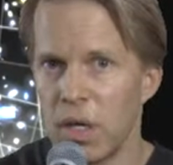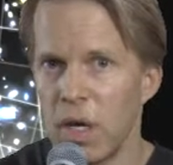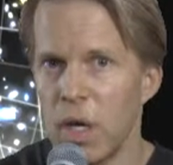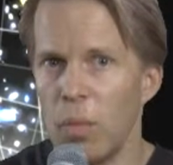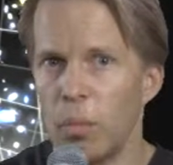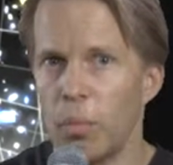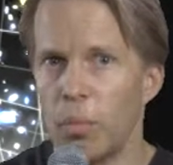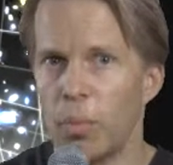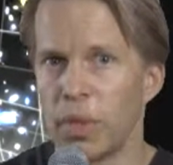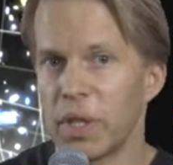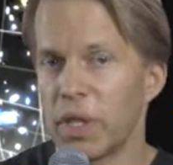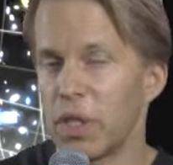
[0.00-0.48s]

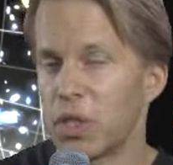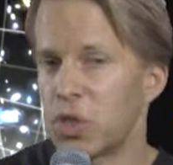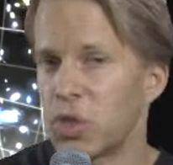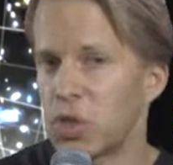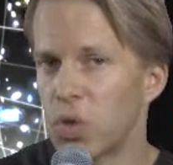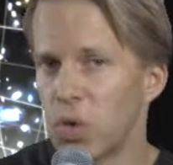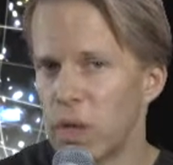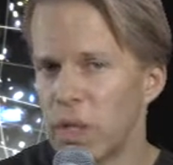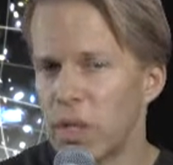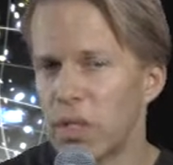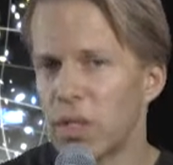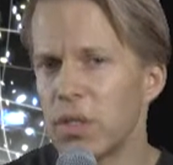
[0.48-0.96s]
But the
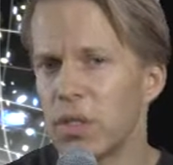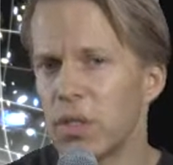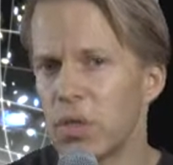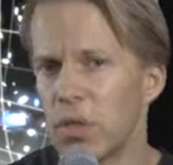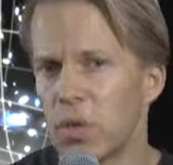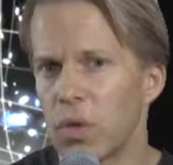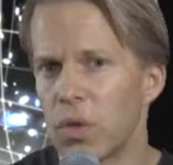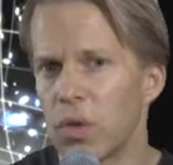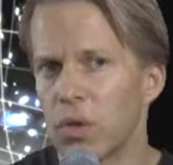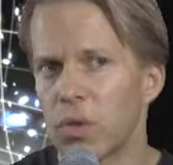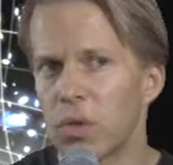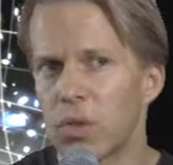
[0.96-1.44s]
choice is
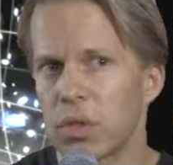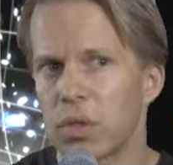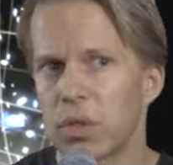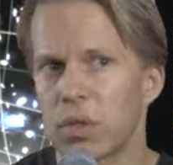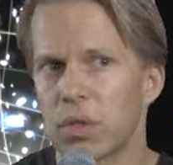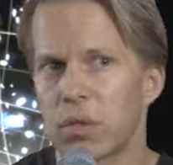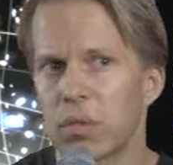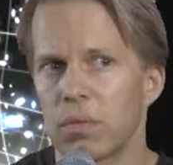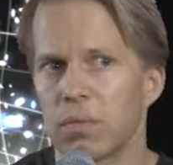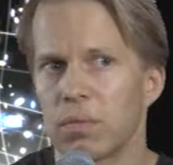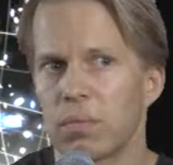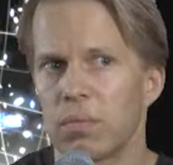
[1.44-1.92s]

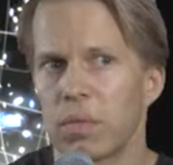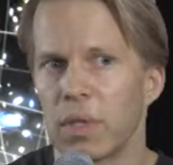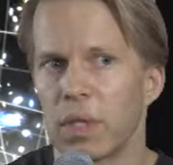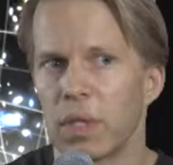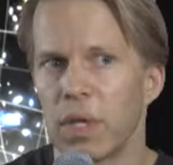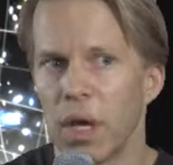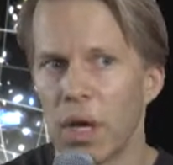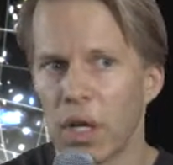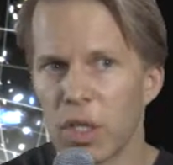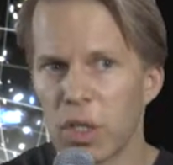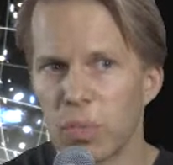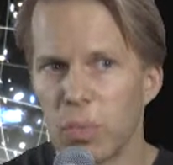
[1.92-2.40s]
yours.
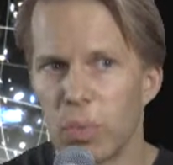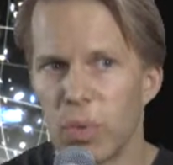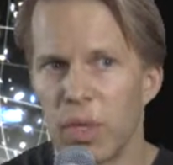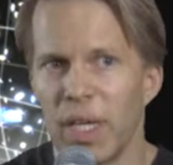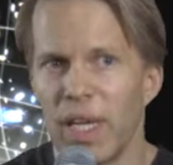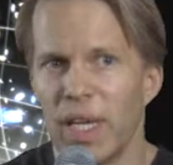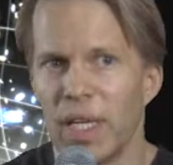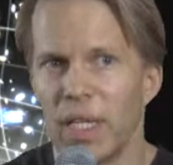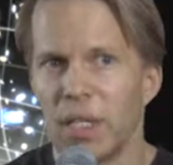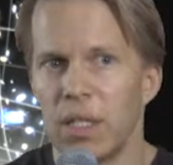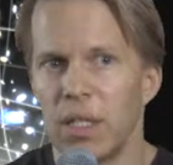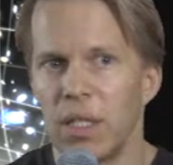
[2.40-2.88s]
God's
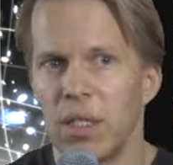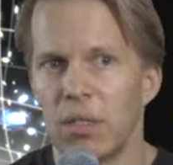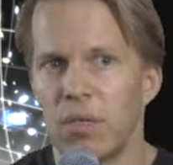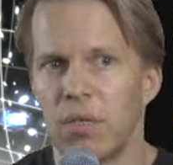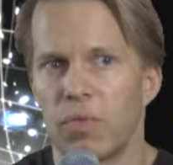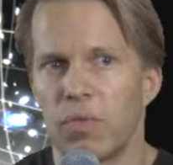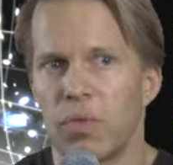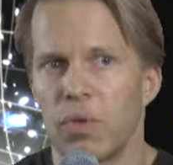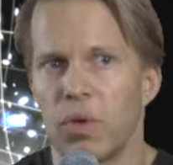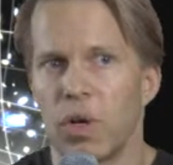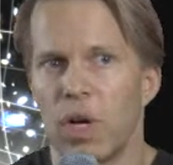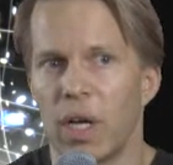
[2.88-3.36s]
plan is
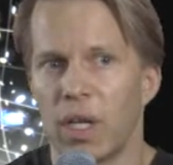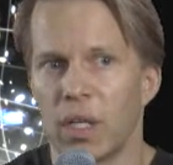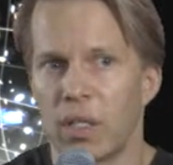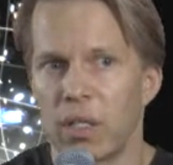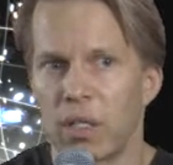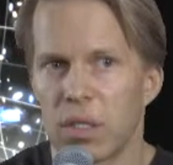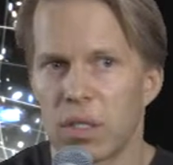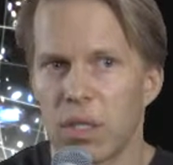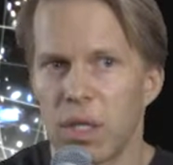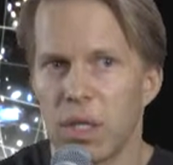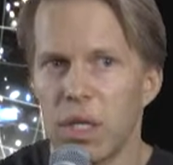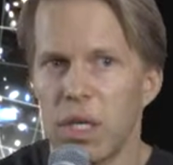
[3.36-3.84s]
for
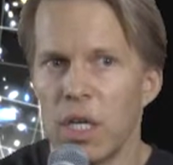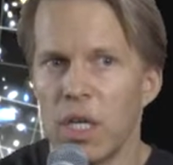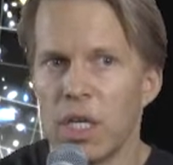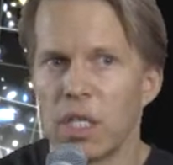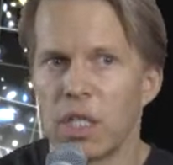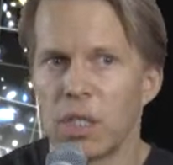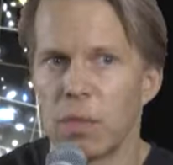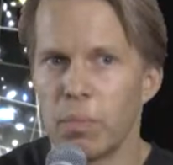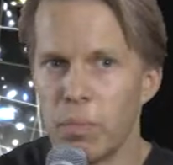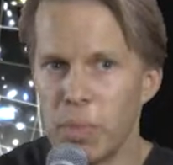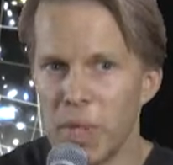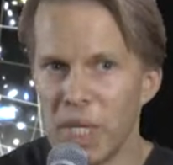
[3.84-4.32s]
us
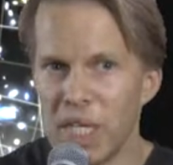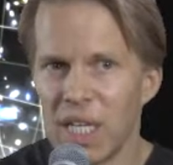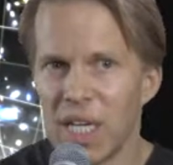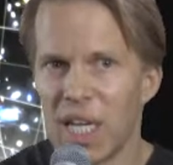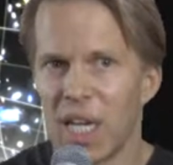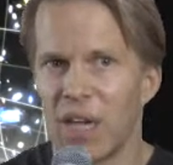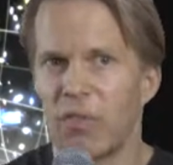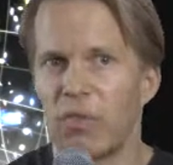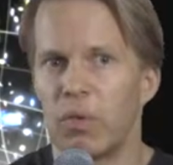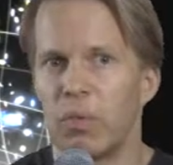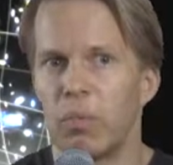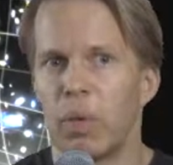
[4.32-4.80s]
to be in
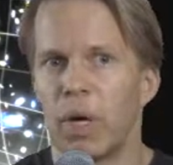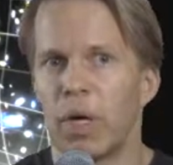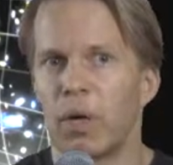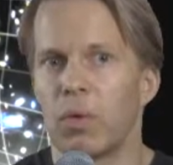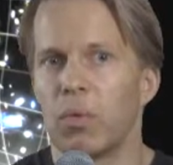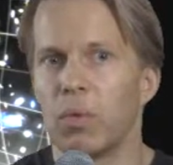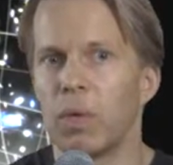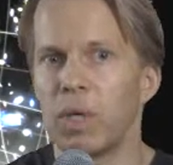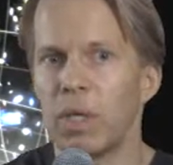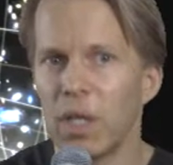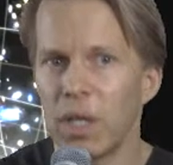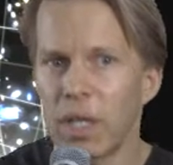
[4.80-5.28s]
heaven by
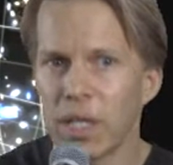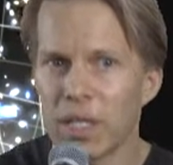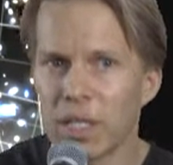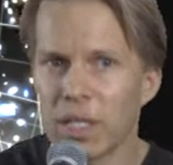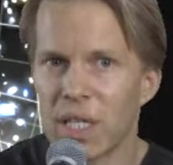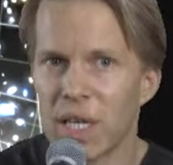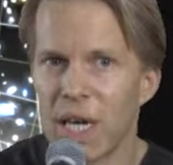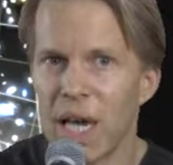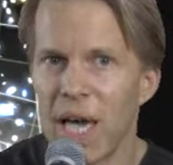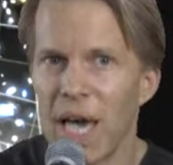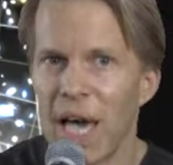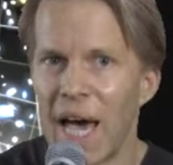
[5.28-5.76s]

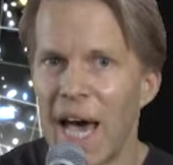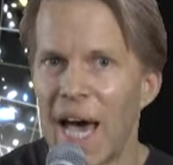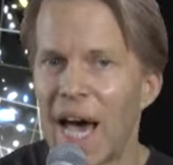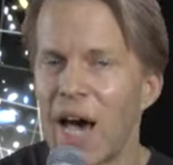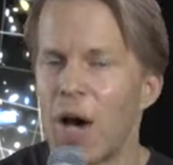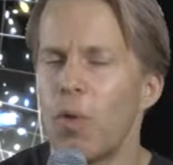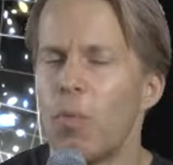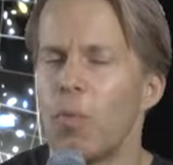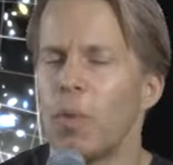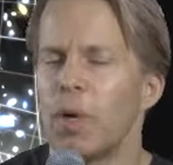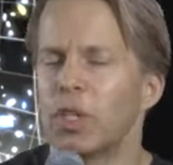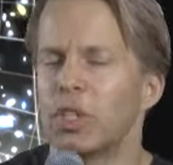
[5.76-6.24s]
realizing
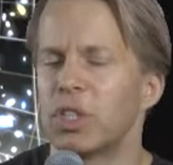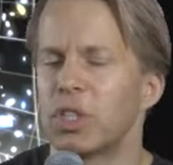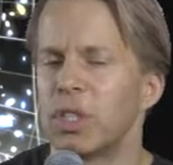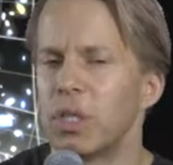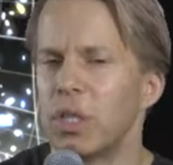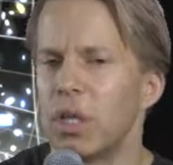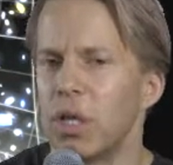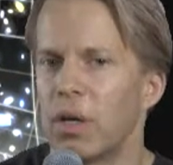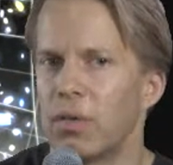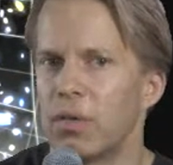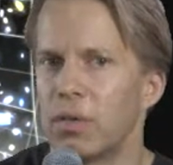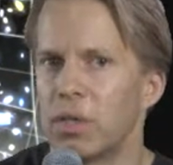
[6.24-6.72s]
how much he
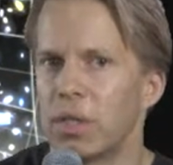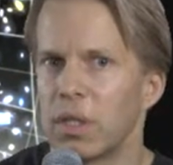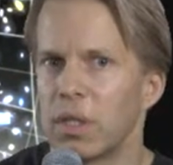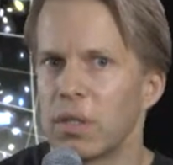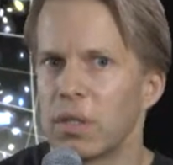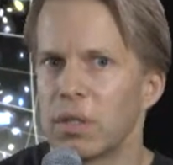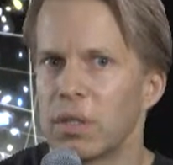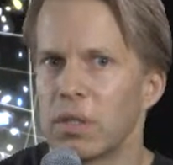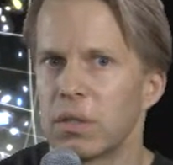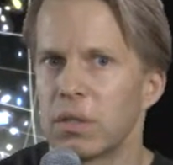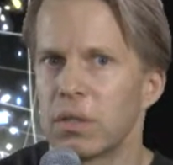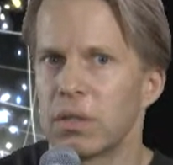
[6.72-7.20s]
loves
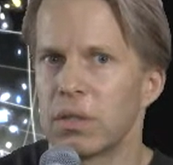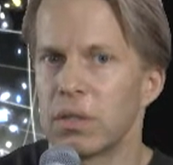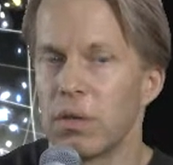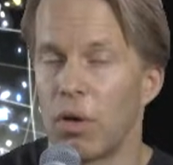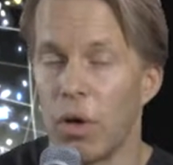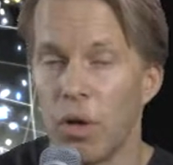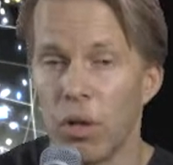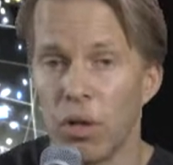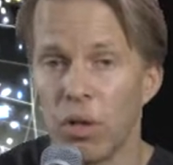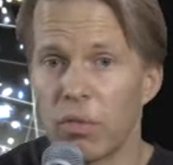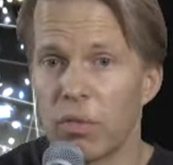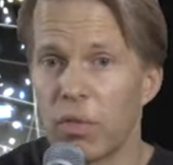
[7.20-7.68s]
us,
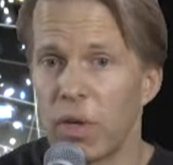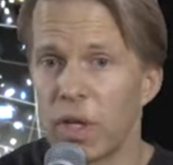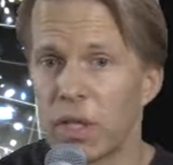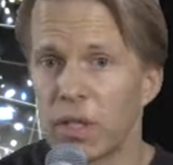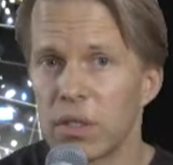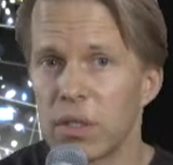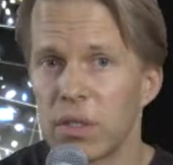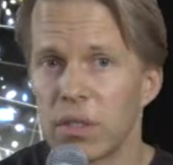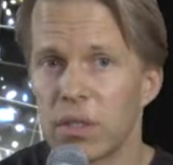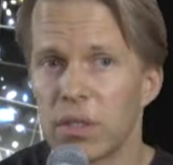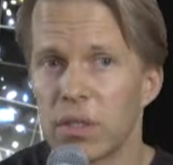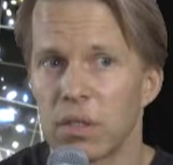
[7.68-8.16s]
all of
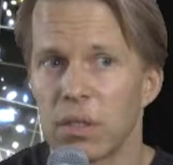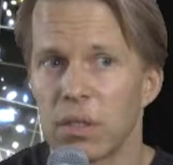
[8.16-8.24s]
us.